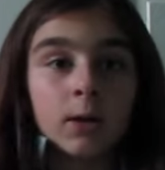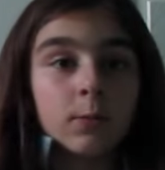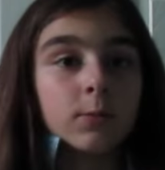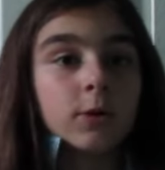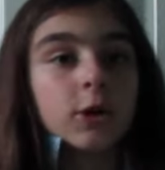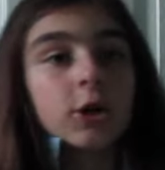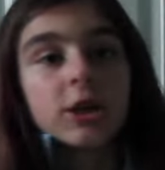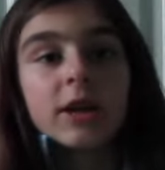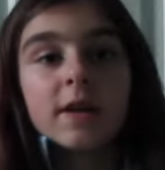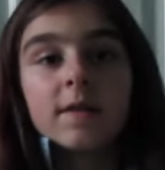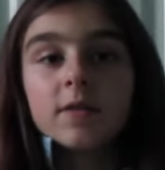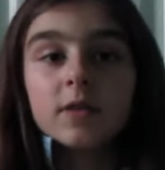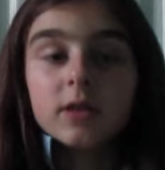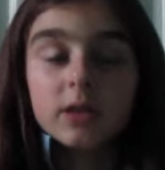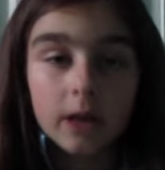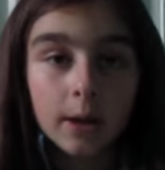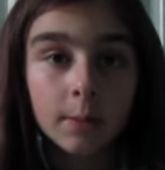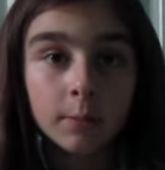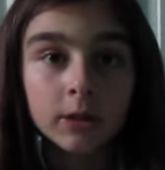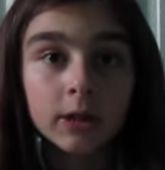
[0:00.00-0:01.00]
We just have
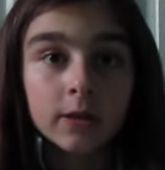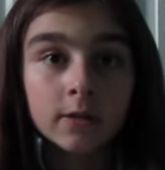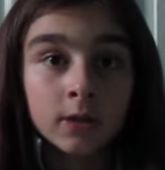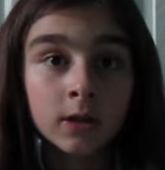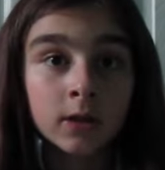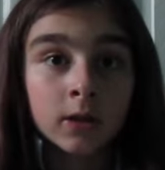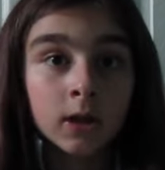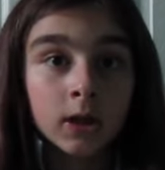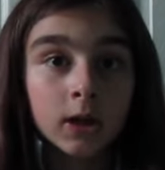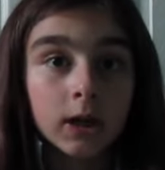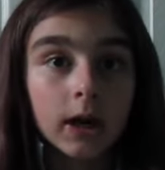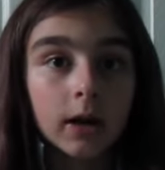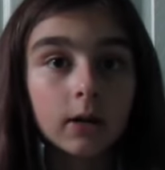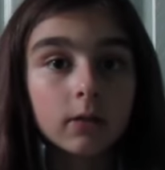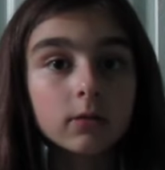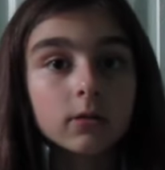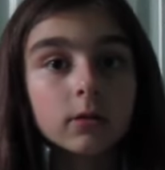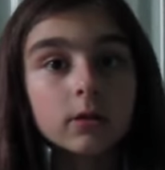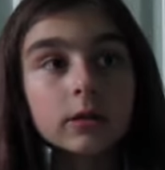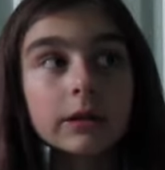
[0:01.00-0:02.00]
some leaves on the
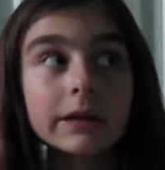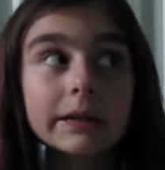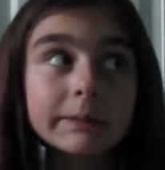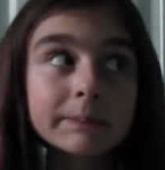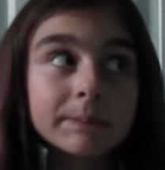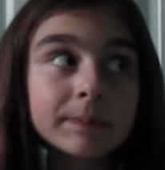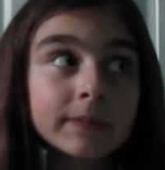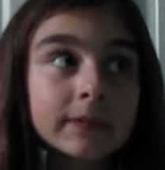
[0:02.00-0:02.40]
ground. So